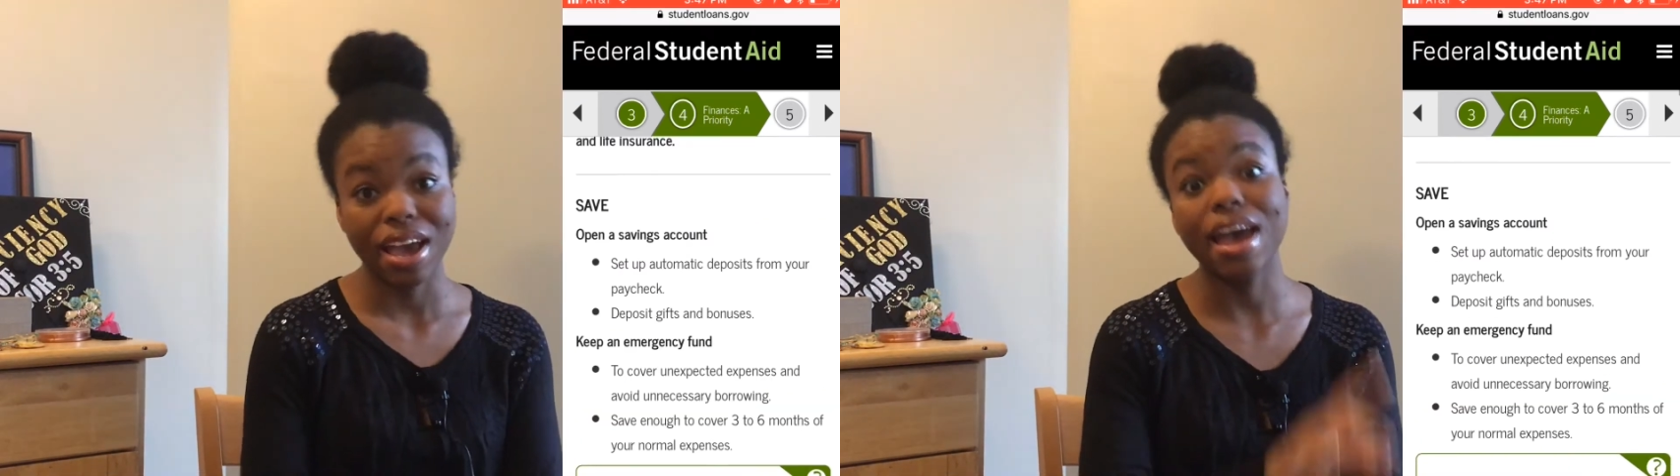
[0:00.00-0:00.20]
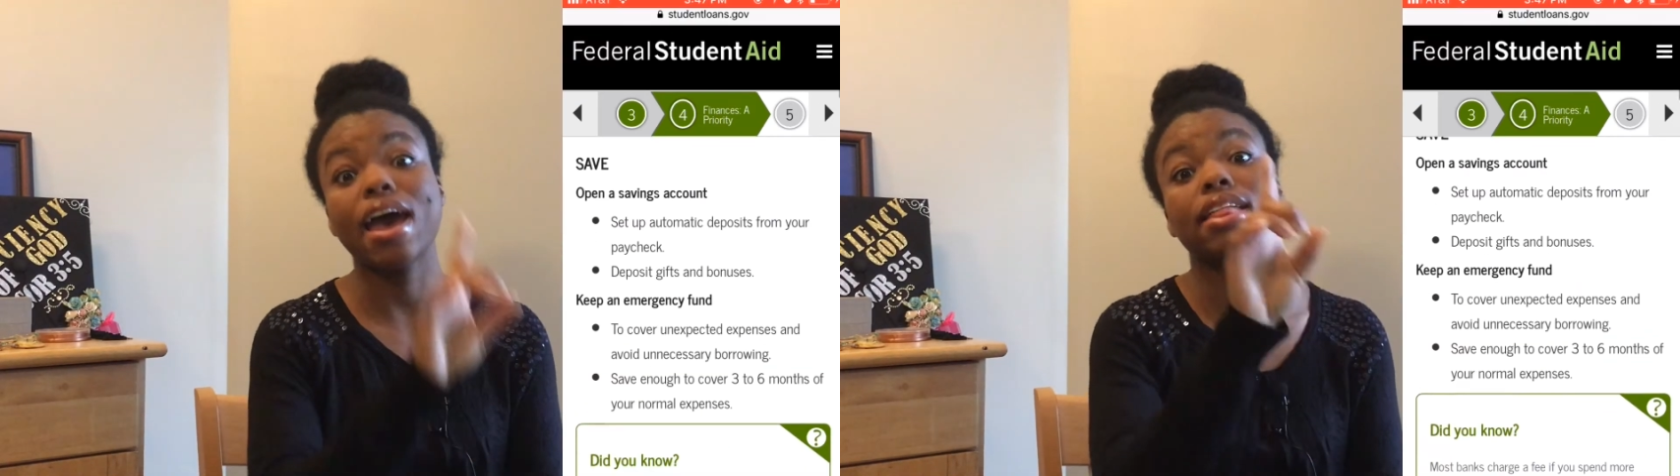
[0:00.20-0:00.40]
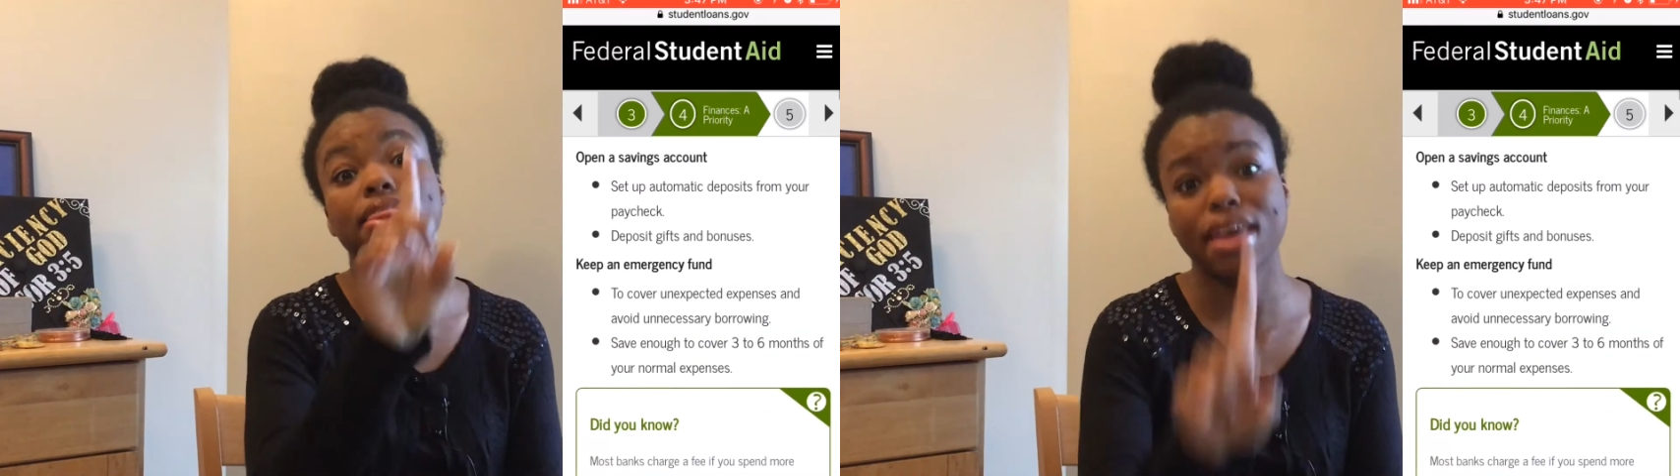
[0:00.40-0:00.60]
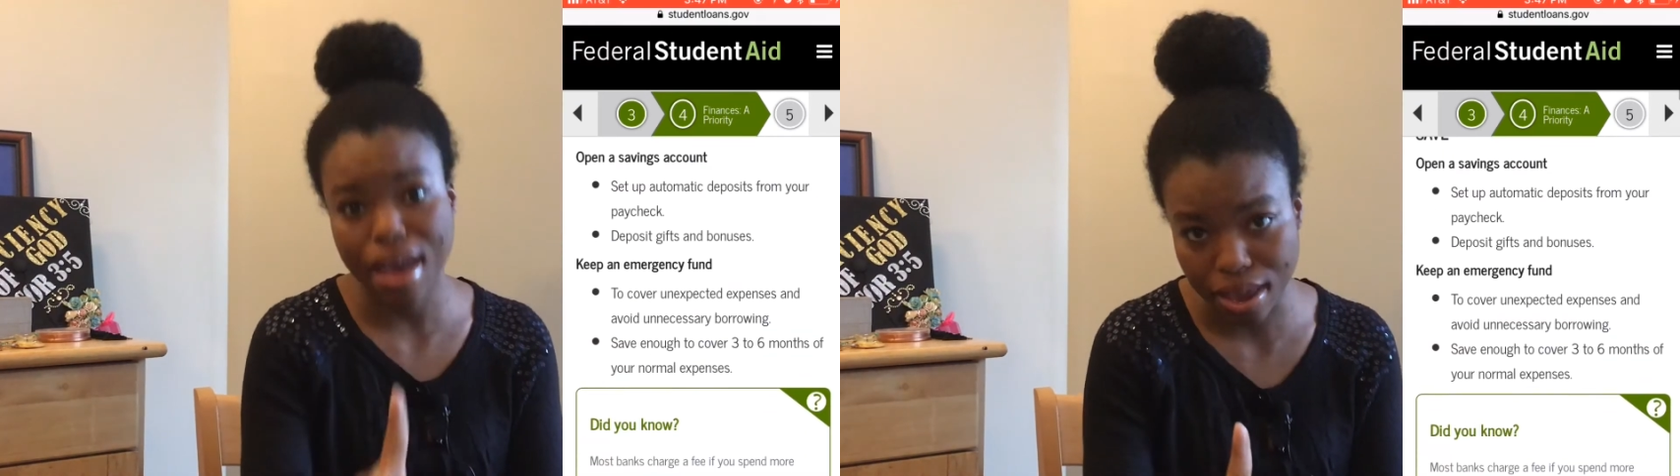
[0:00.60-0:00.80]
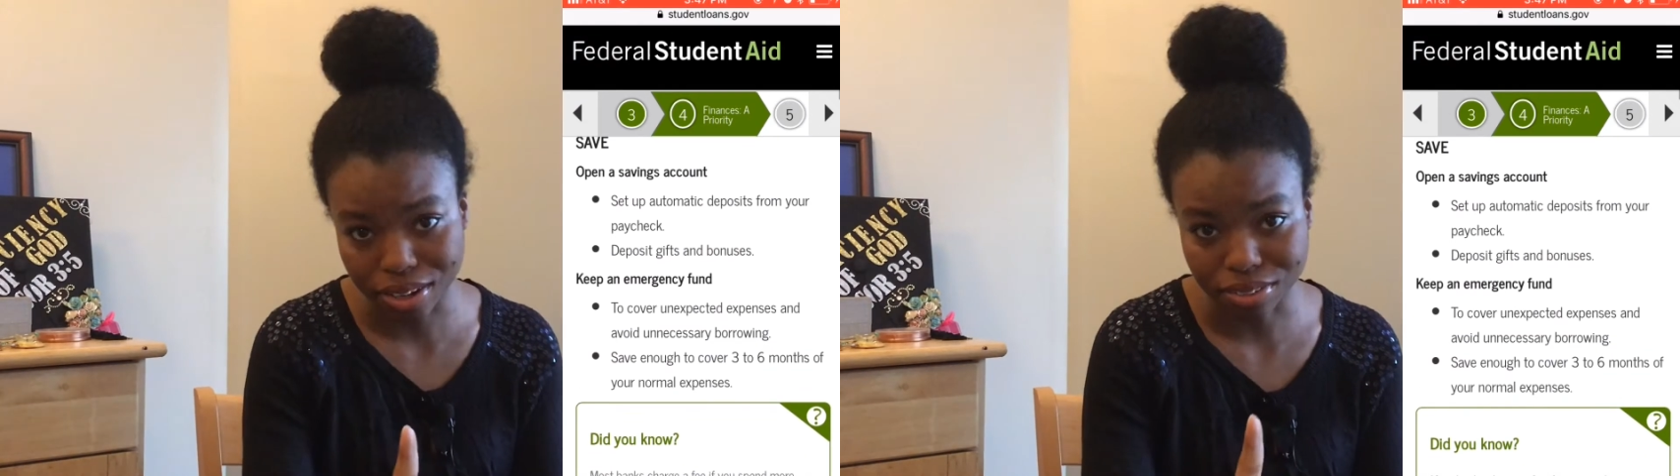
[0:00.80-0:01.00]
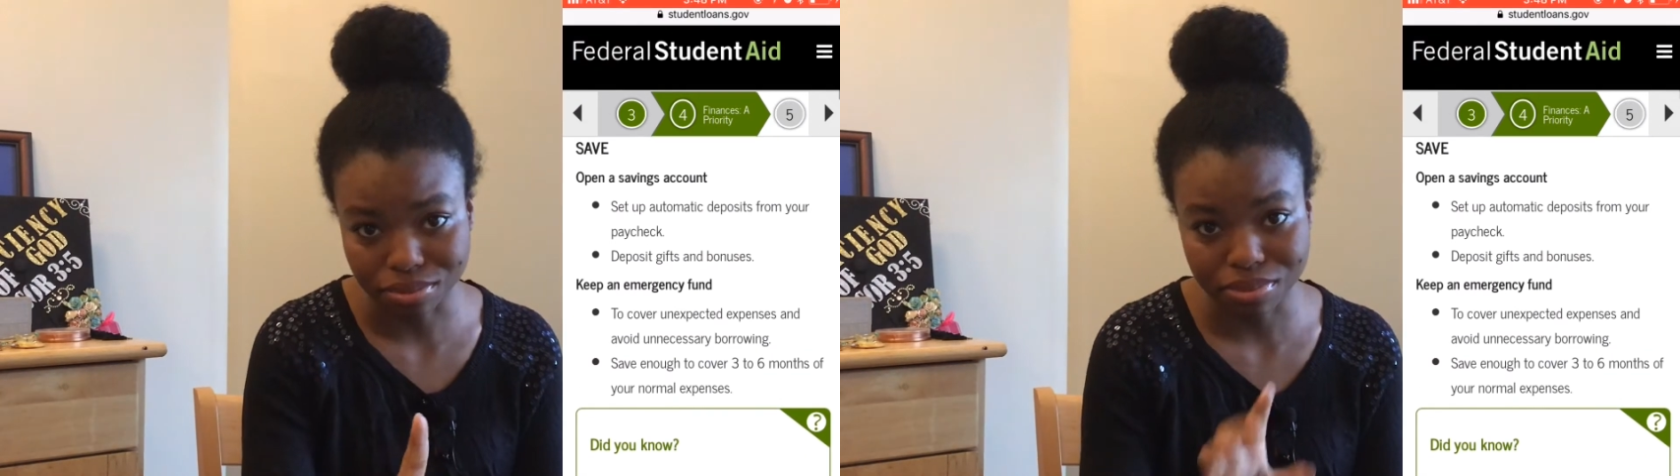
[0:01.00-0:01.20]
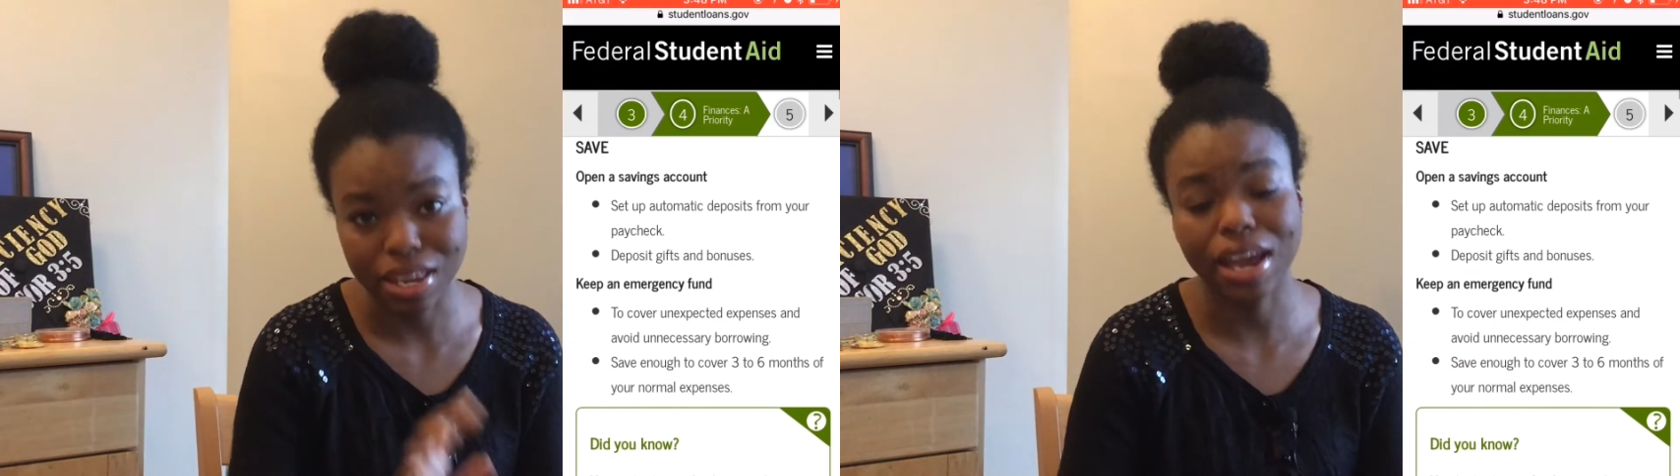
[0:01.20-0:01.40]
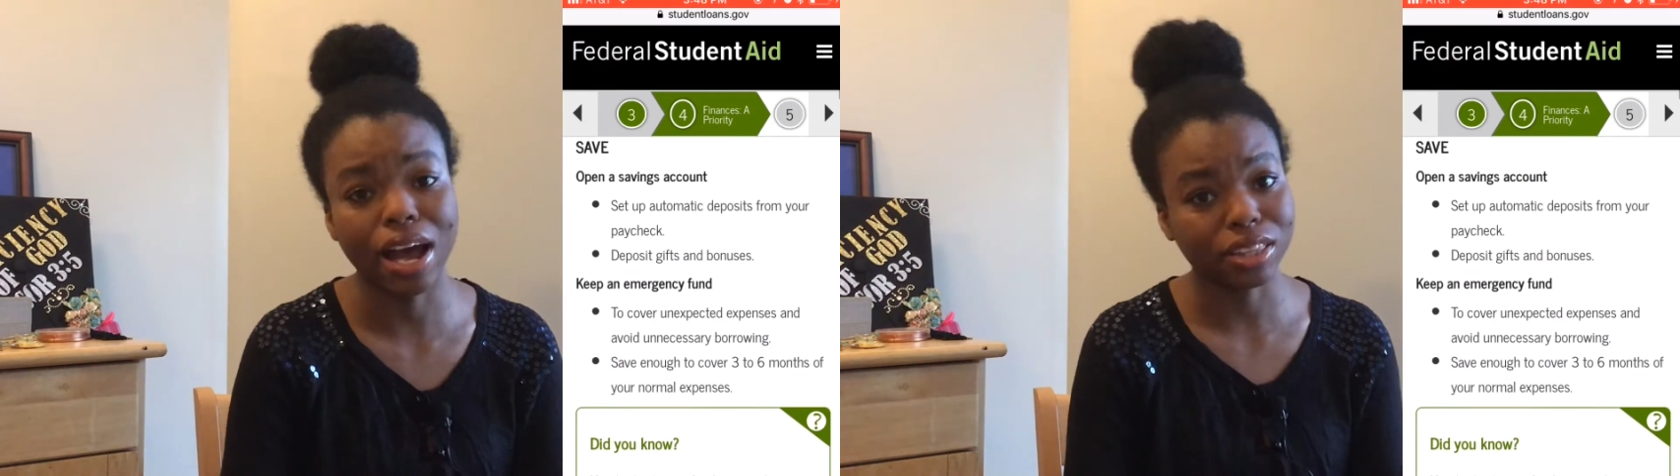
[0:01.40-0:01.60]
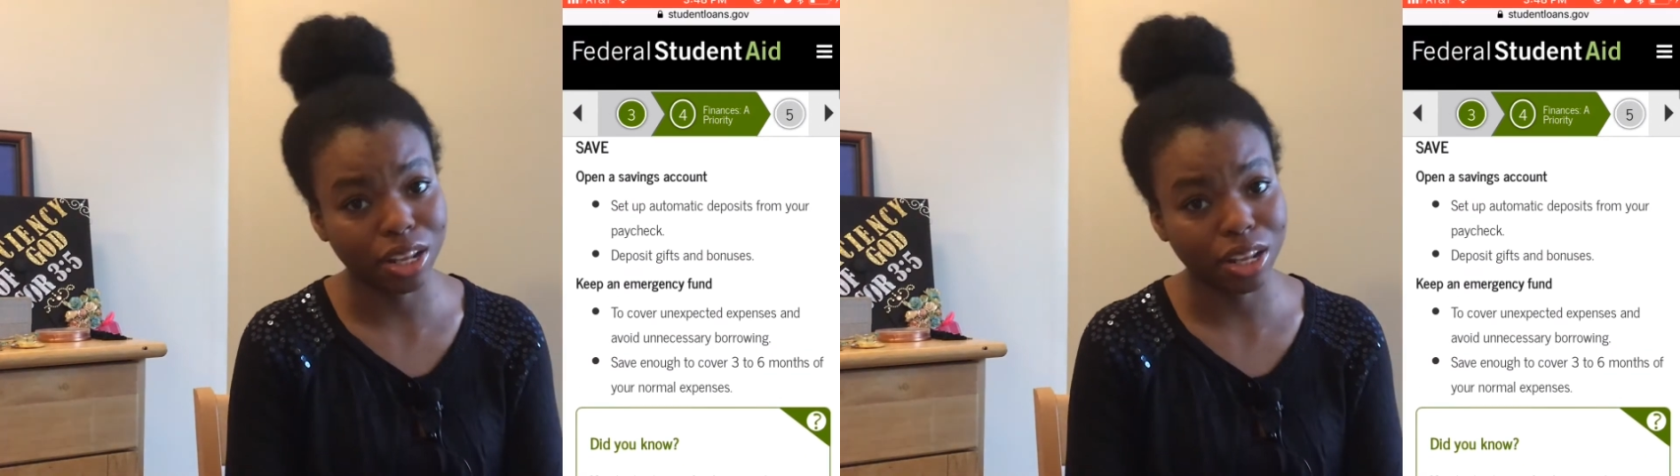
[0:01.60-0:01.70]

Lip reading: And then they got